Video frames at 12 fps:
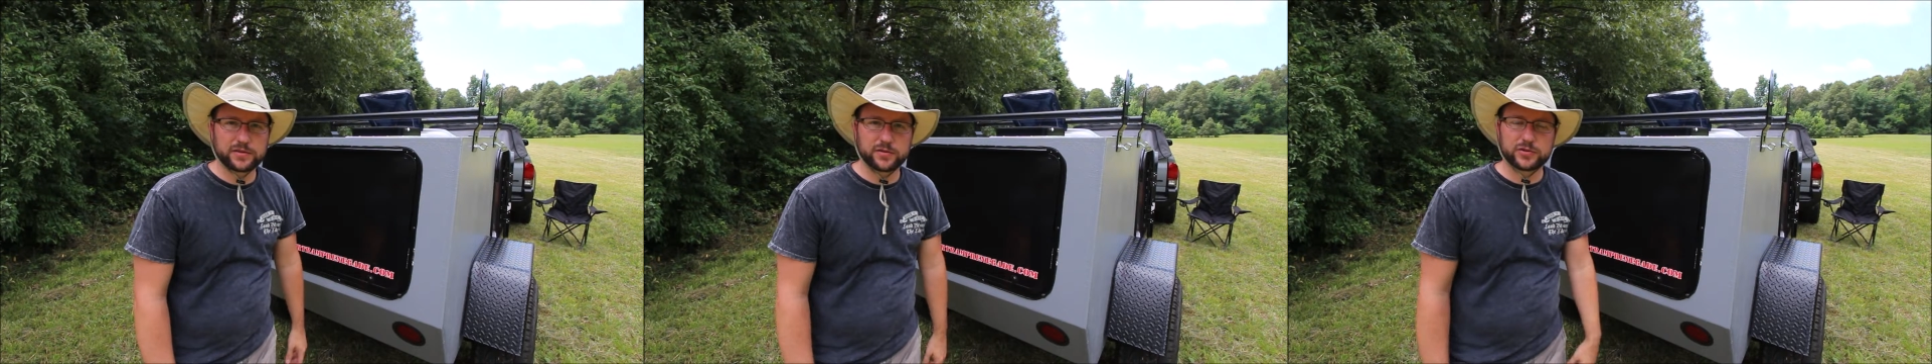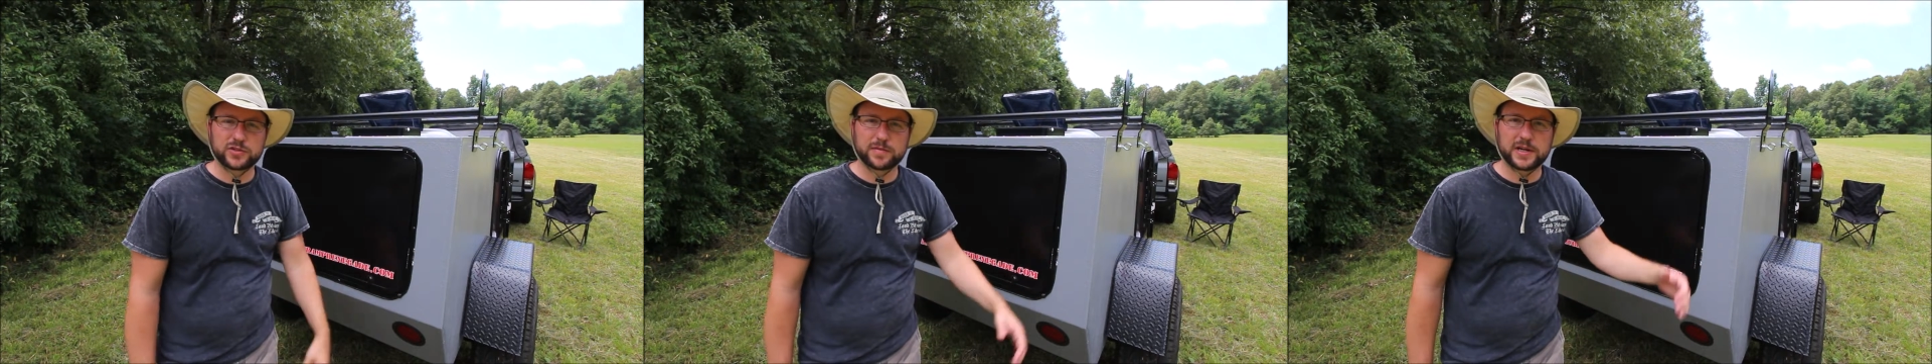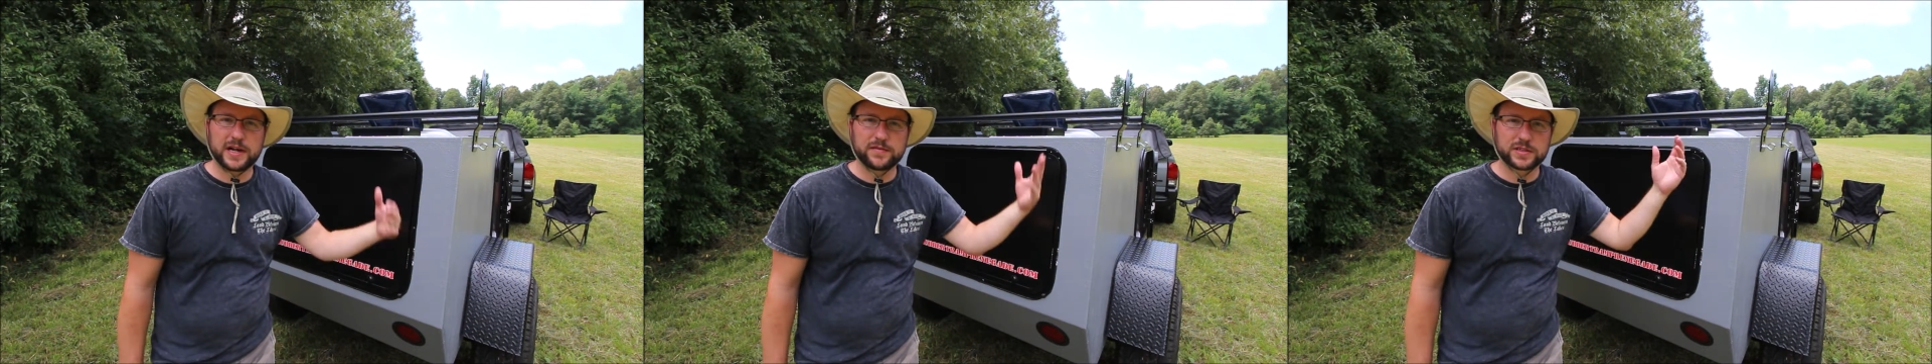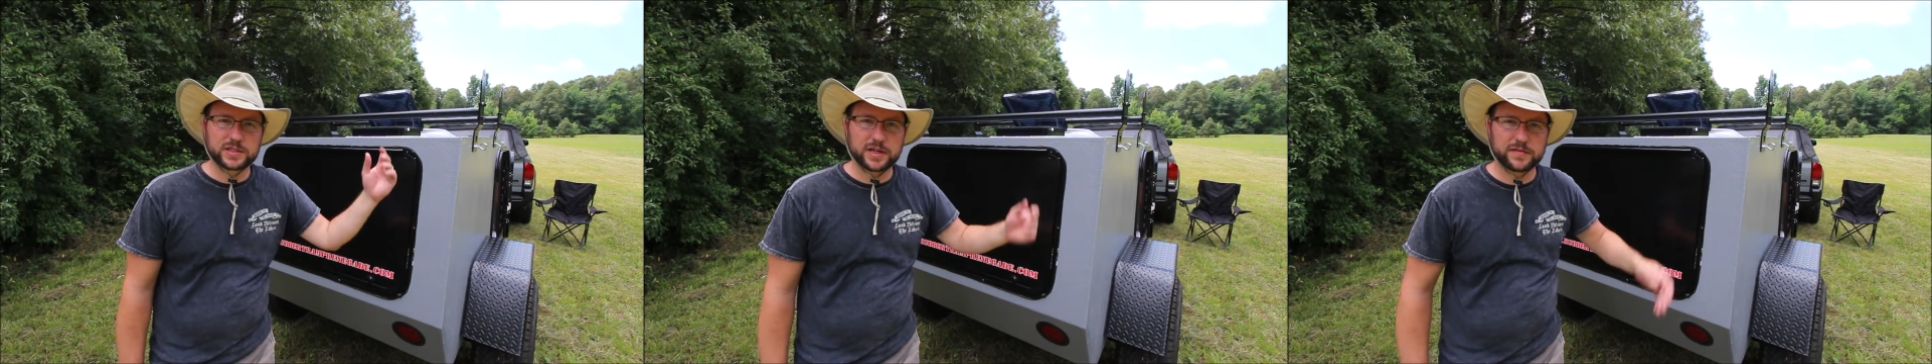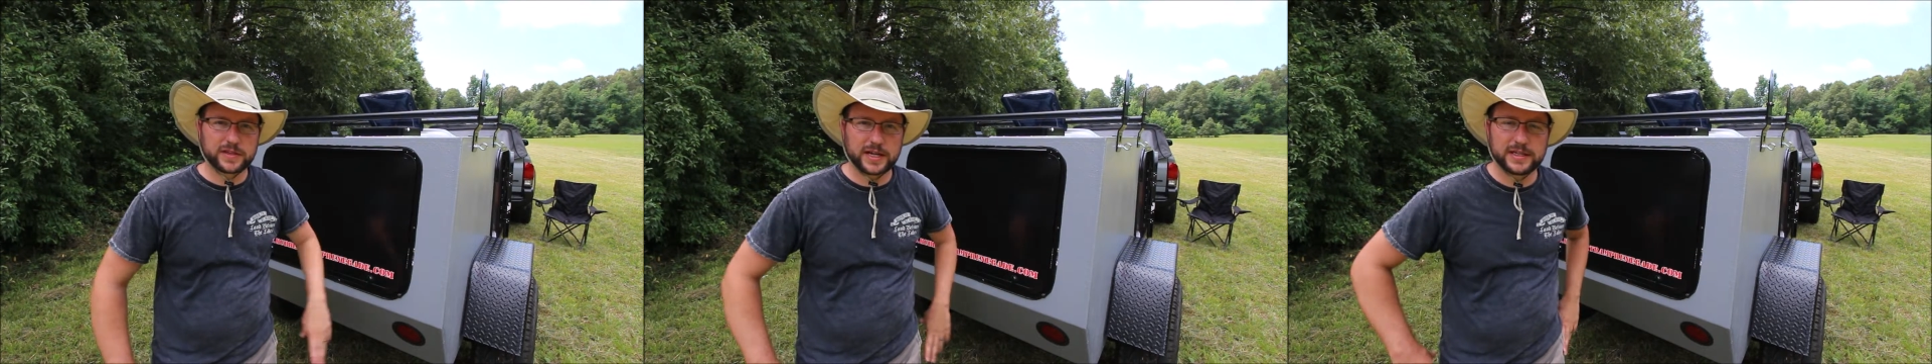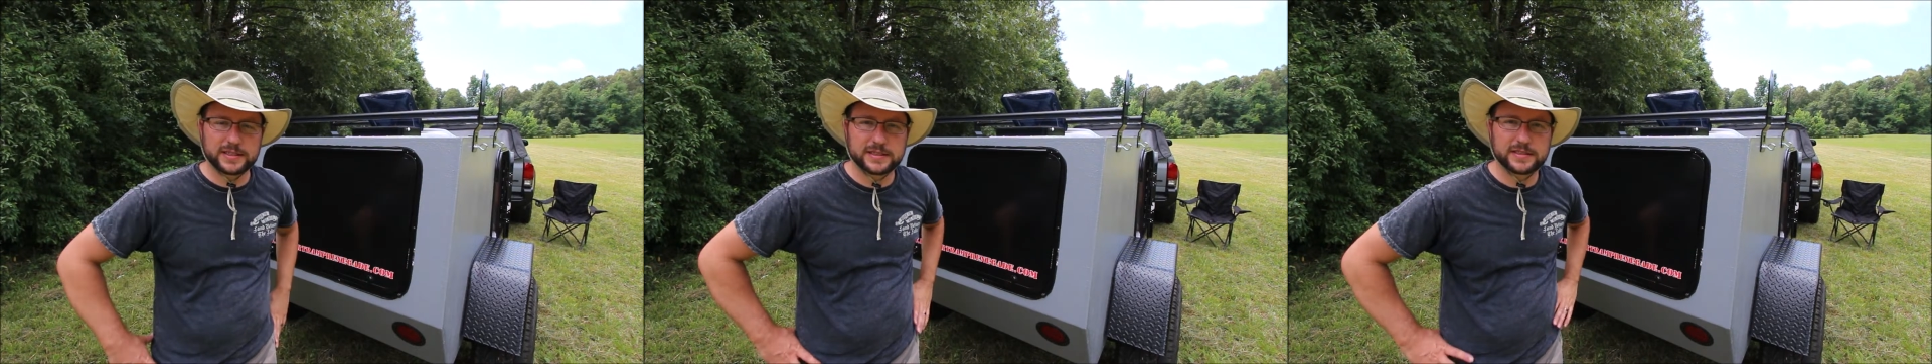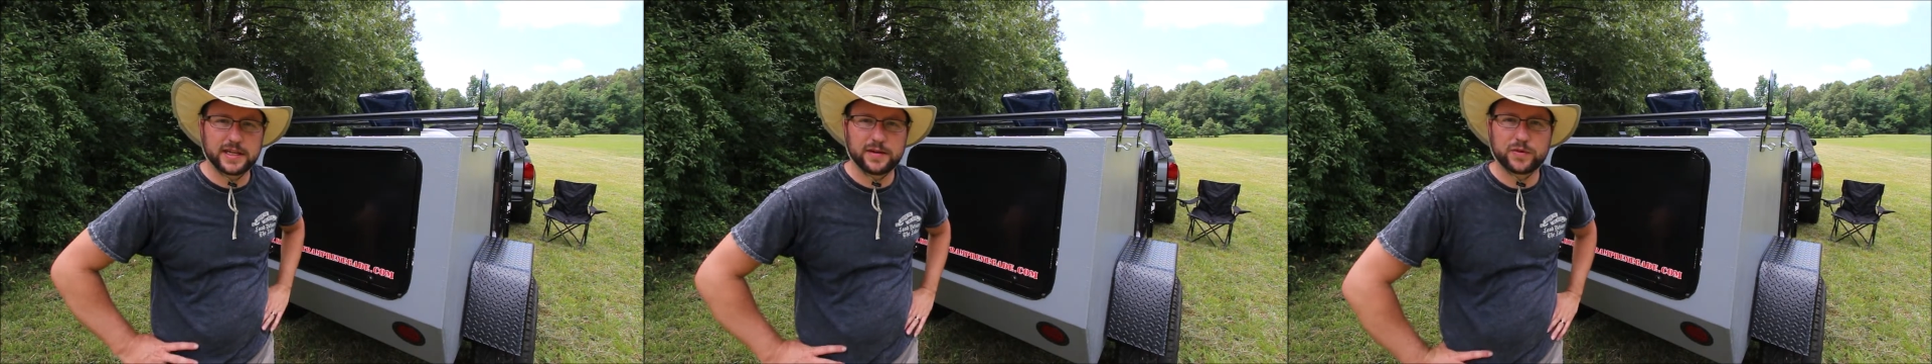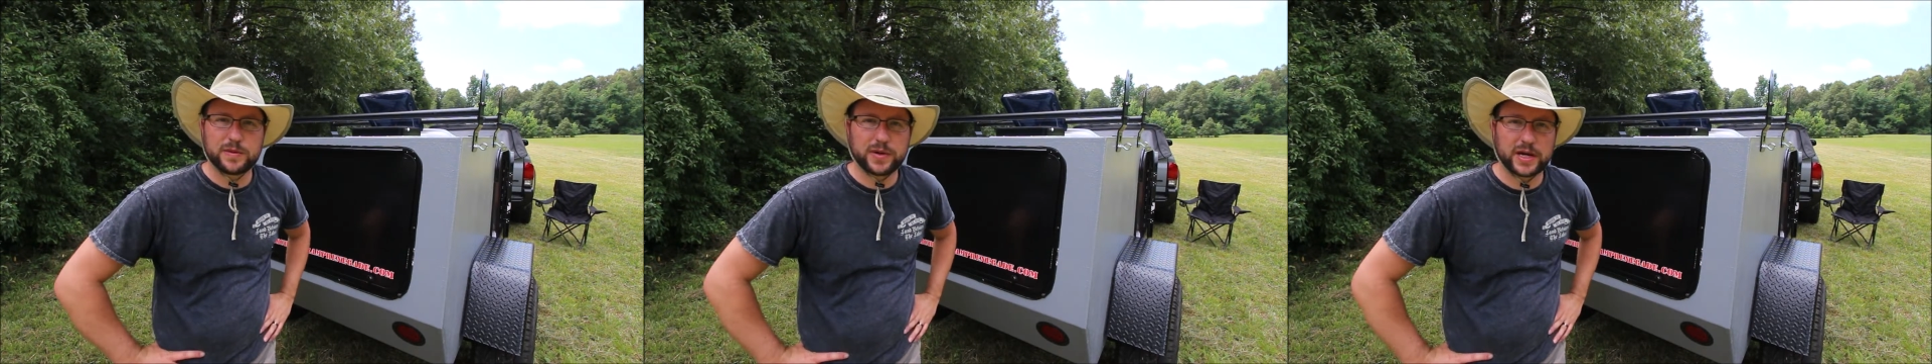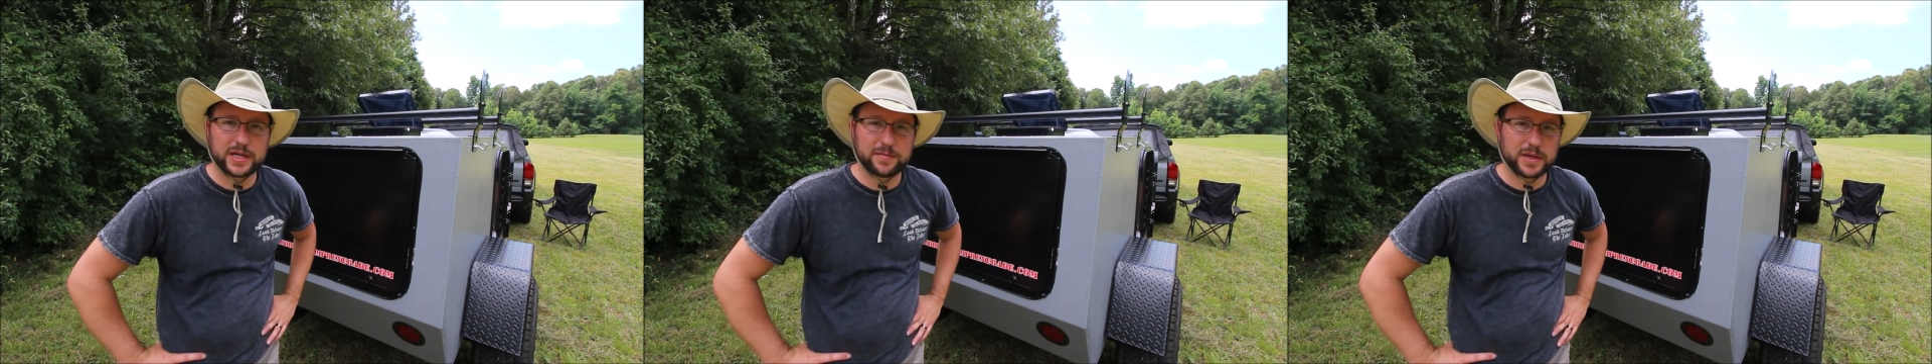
through, so I'm going to have to scuff that and repaint it,